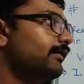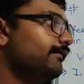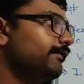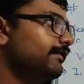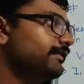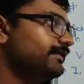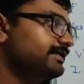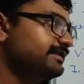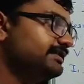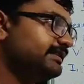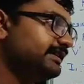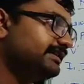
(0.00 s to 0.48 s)

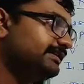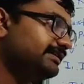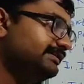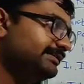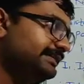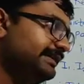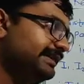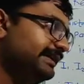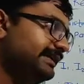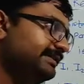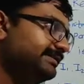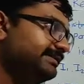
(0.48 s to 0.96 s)
First is
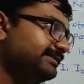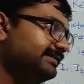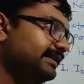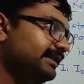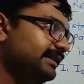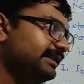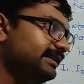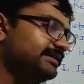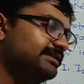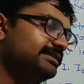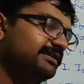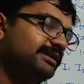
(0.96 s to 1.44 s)
series
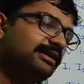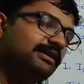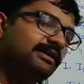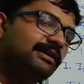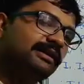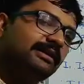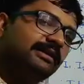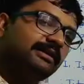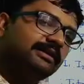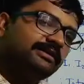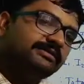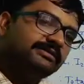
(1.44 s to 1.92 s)
connection,